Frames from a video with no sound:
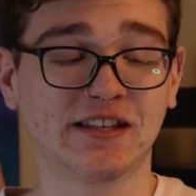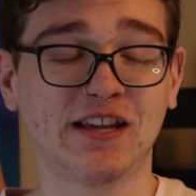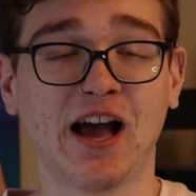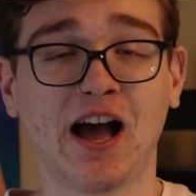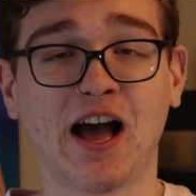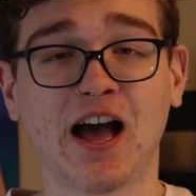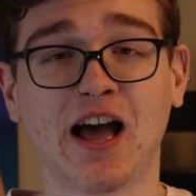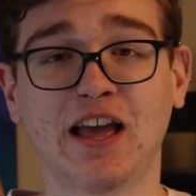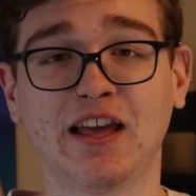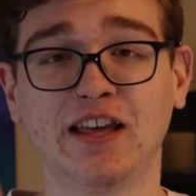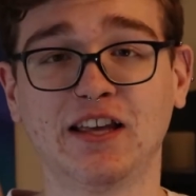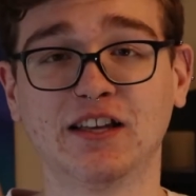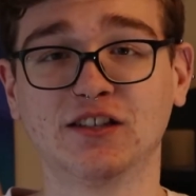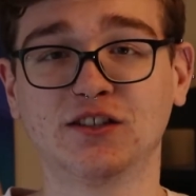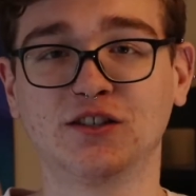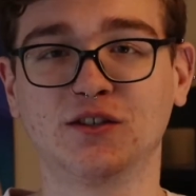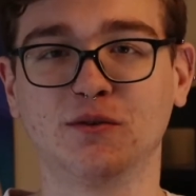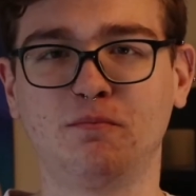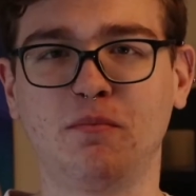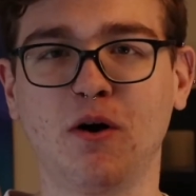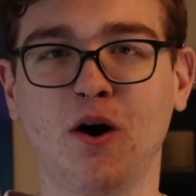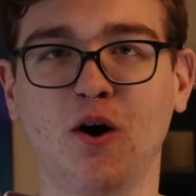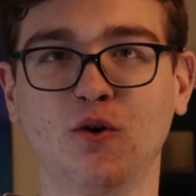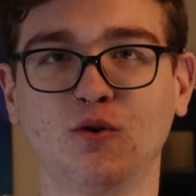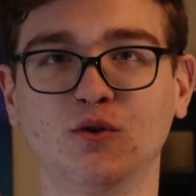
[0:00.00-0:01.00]
guy is
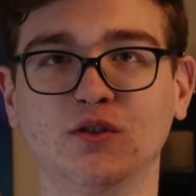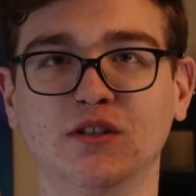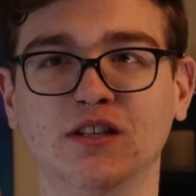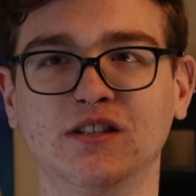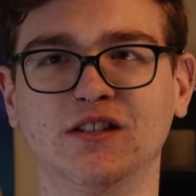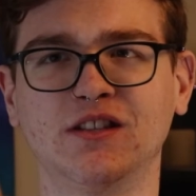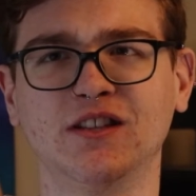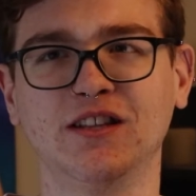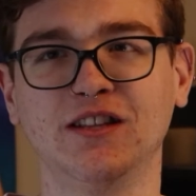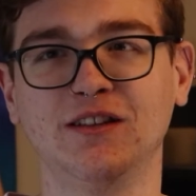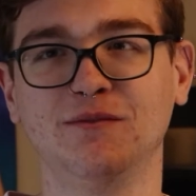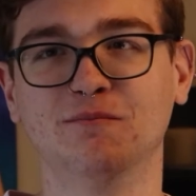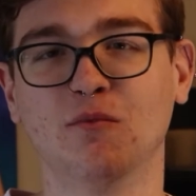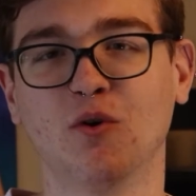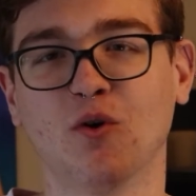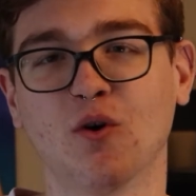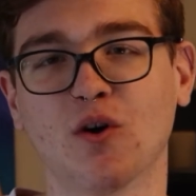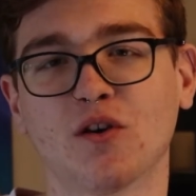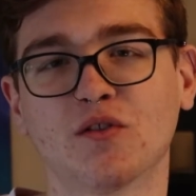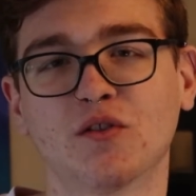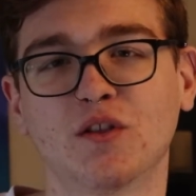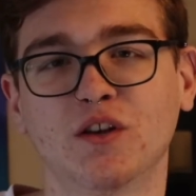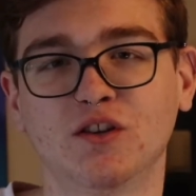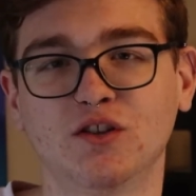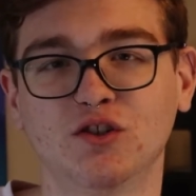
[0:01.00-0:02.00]
supposedly
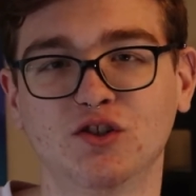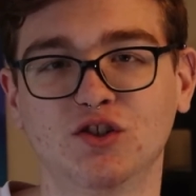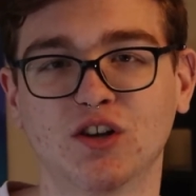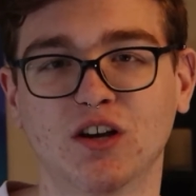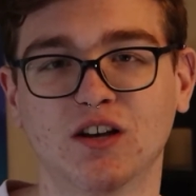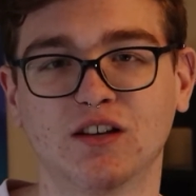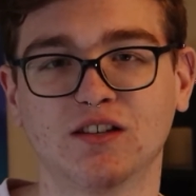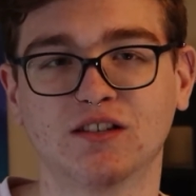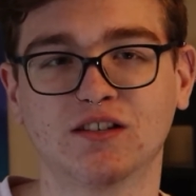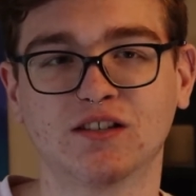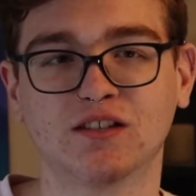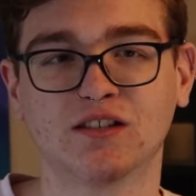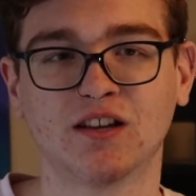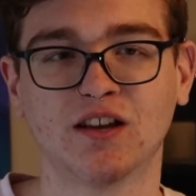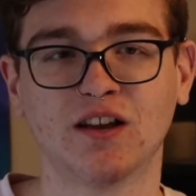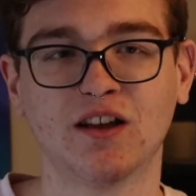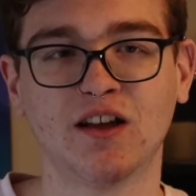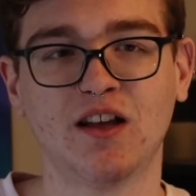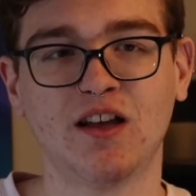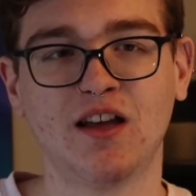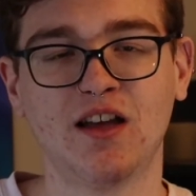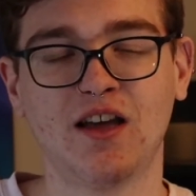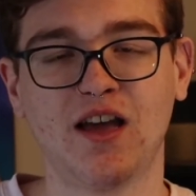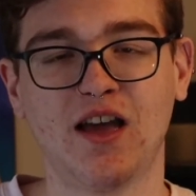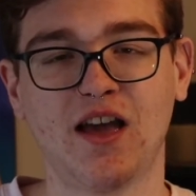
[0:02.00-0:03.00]
more than just
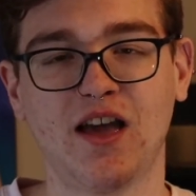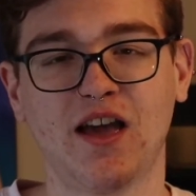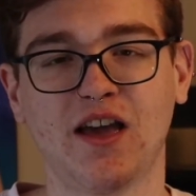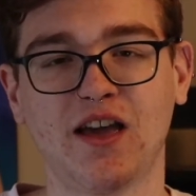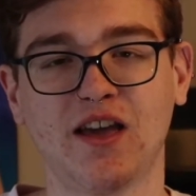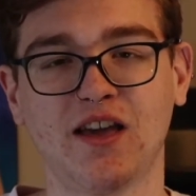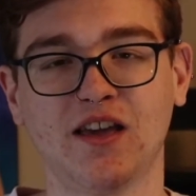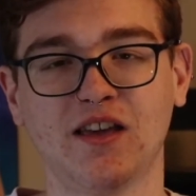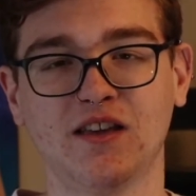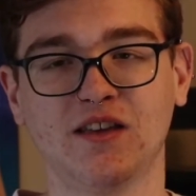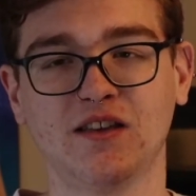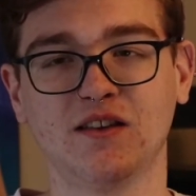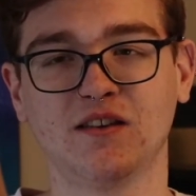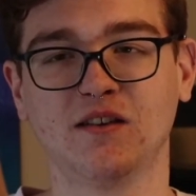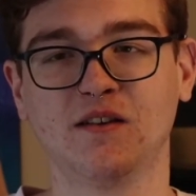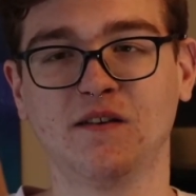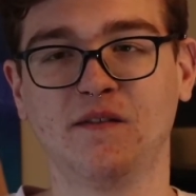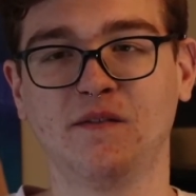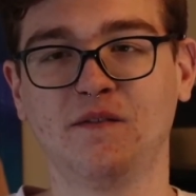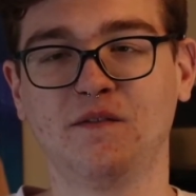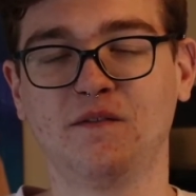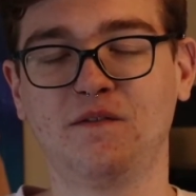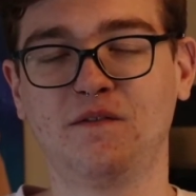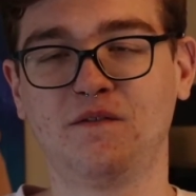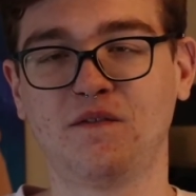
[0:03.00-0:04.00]
a
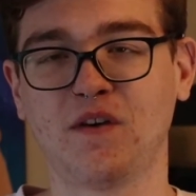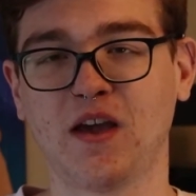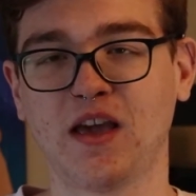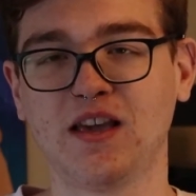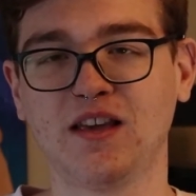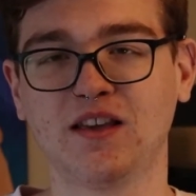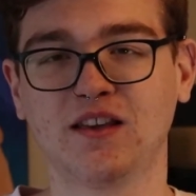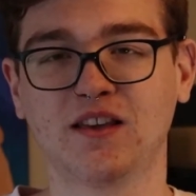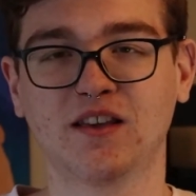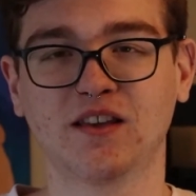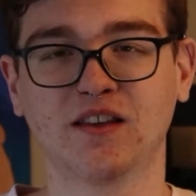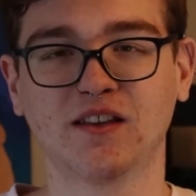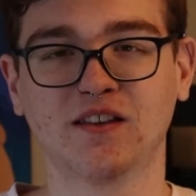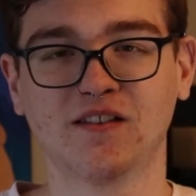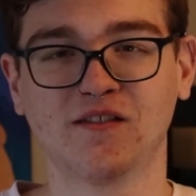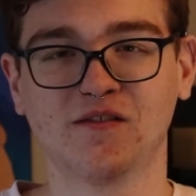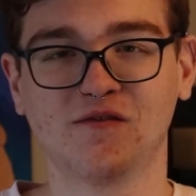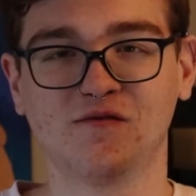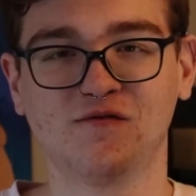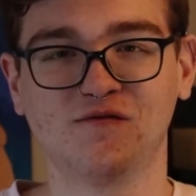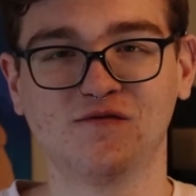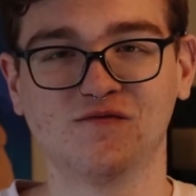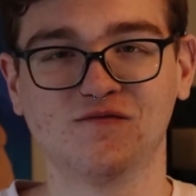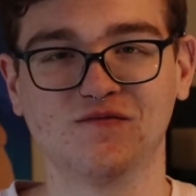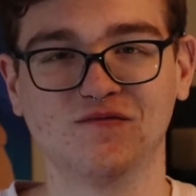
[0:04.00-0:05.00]
fake
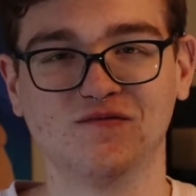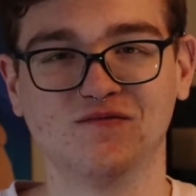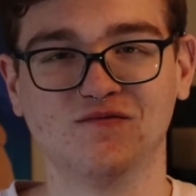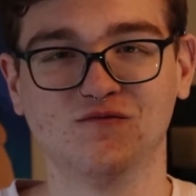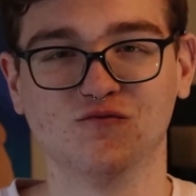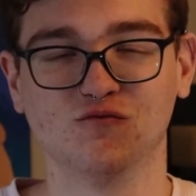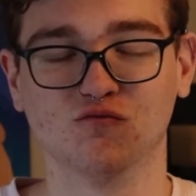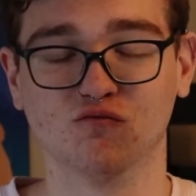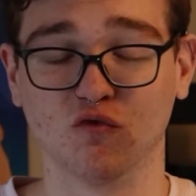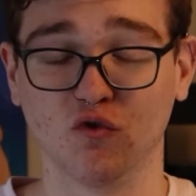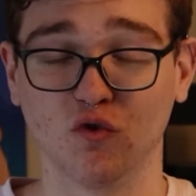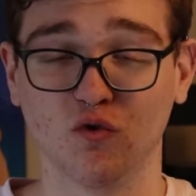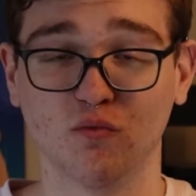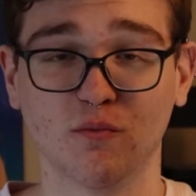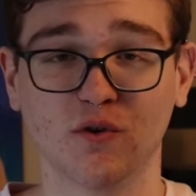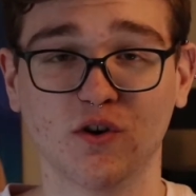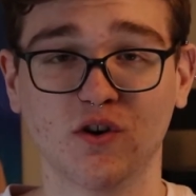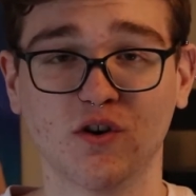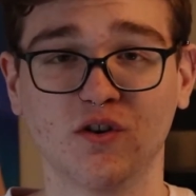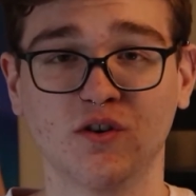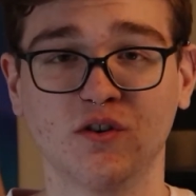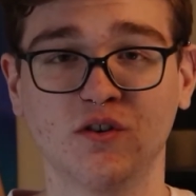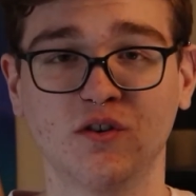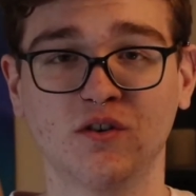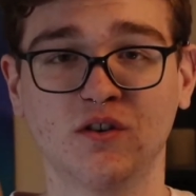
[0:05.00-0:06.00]

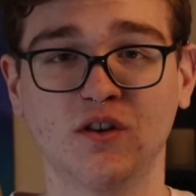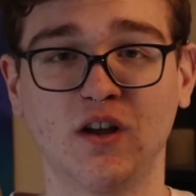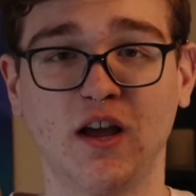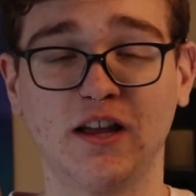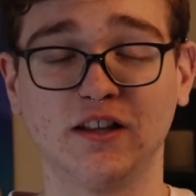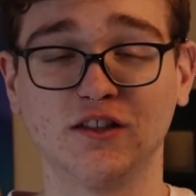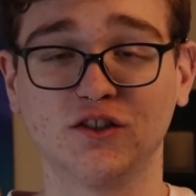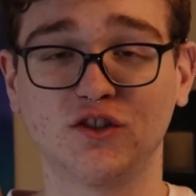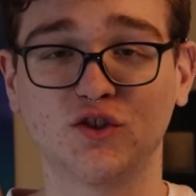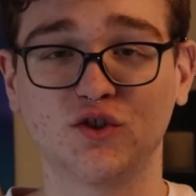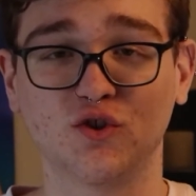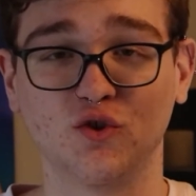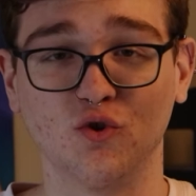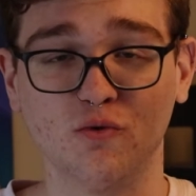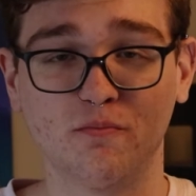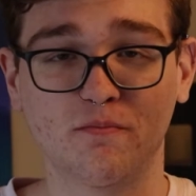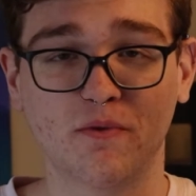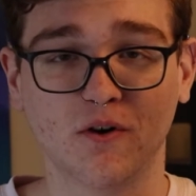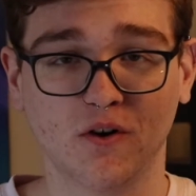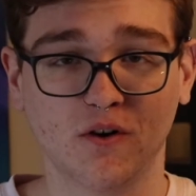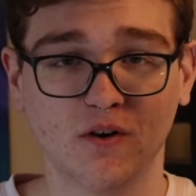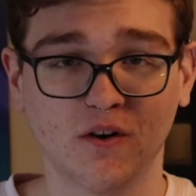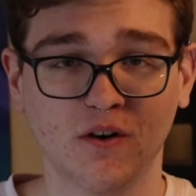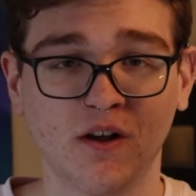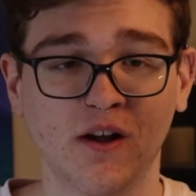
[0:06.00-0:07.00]
rumor and
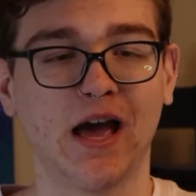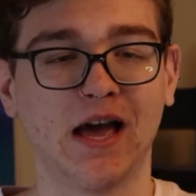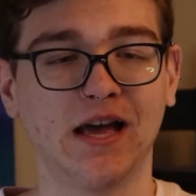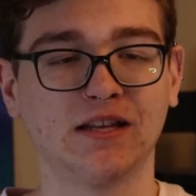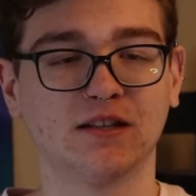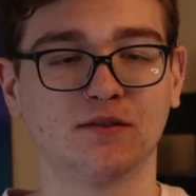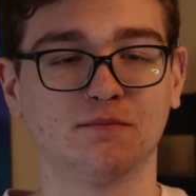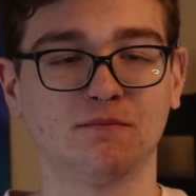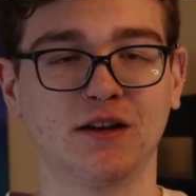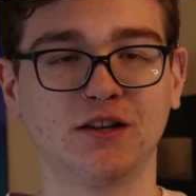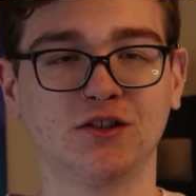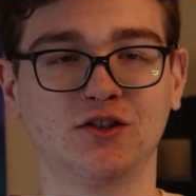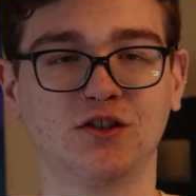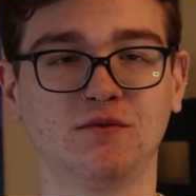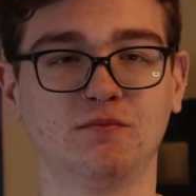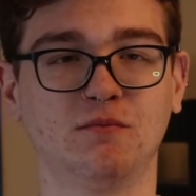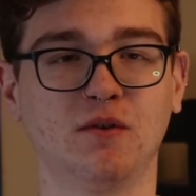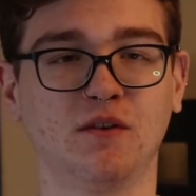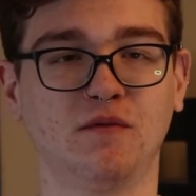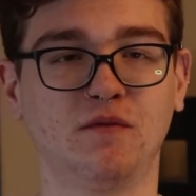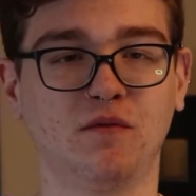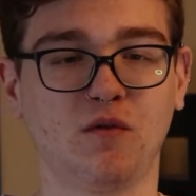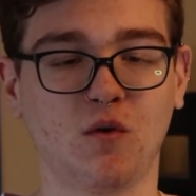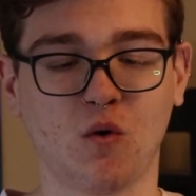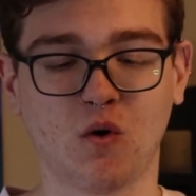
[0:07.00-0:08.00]
scooper. As mentioned
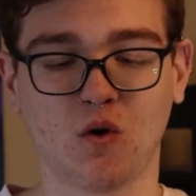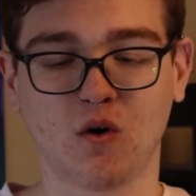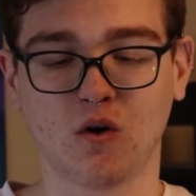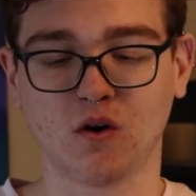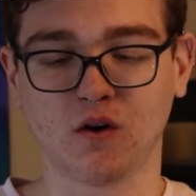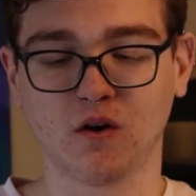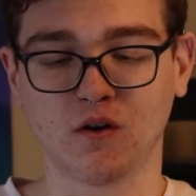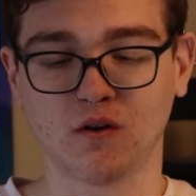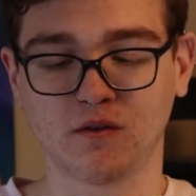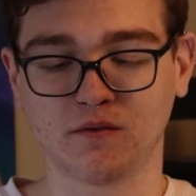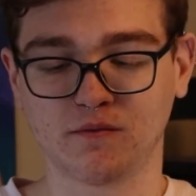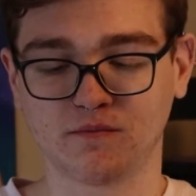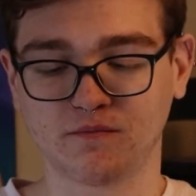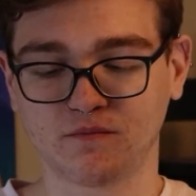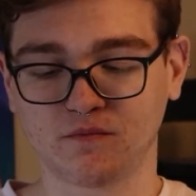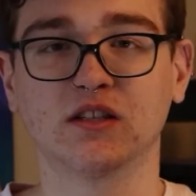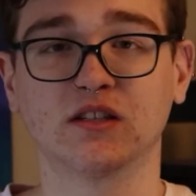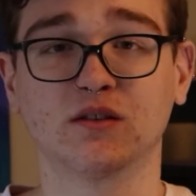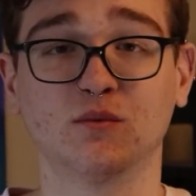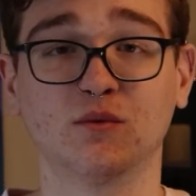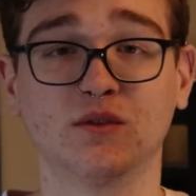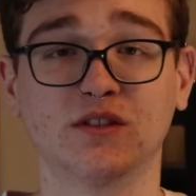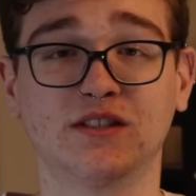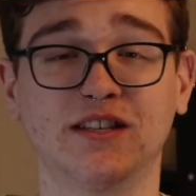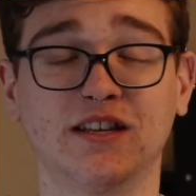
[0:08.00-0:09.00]
before,
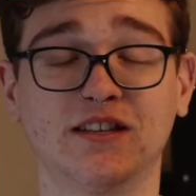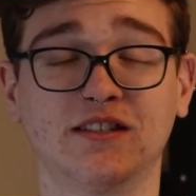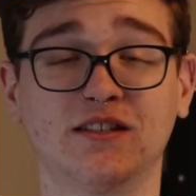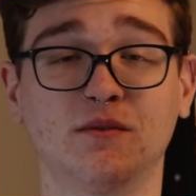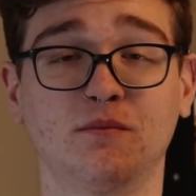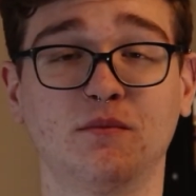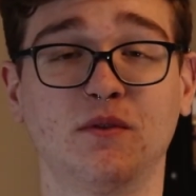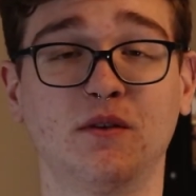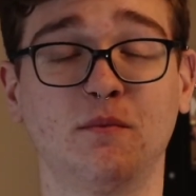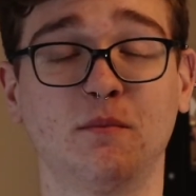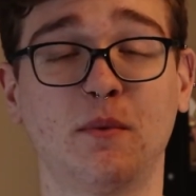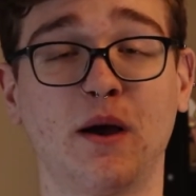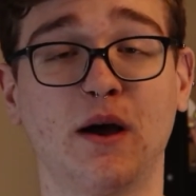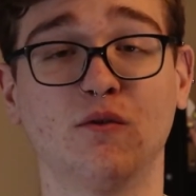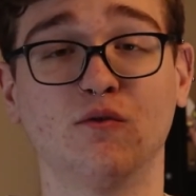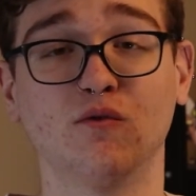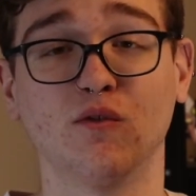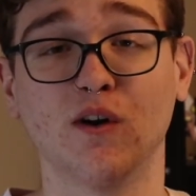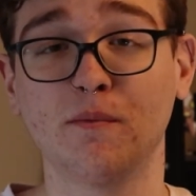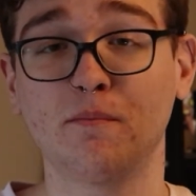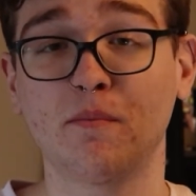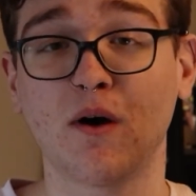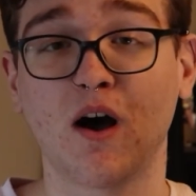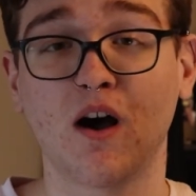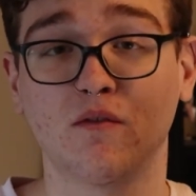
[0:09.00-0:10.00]
someone said something about
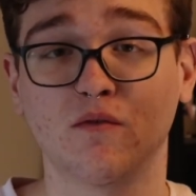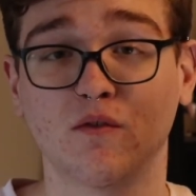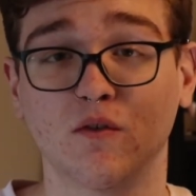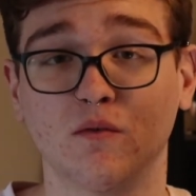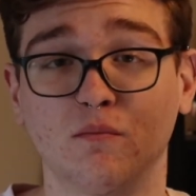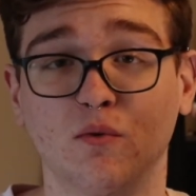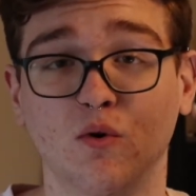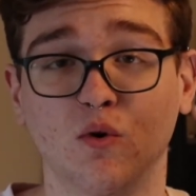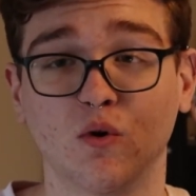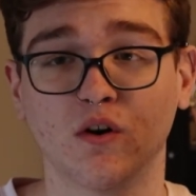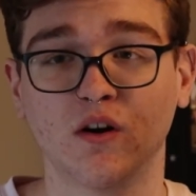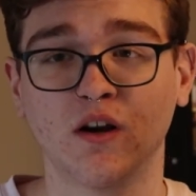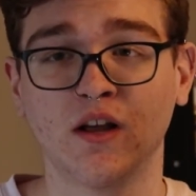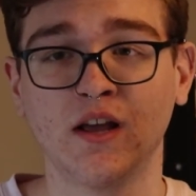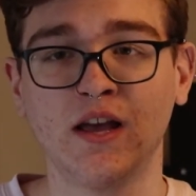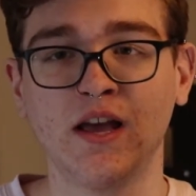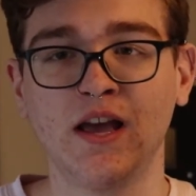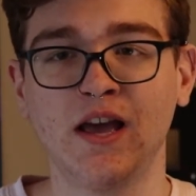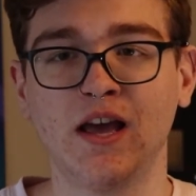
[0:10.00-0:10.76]
ripoff report.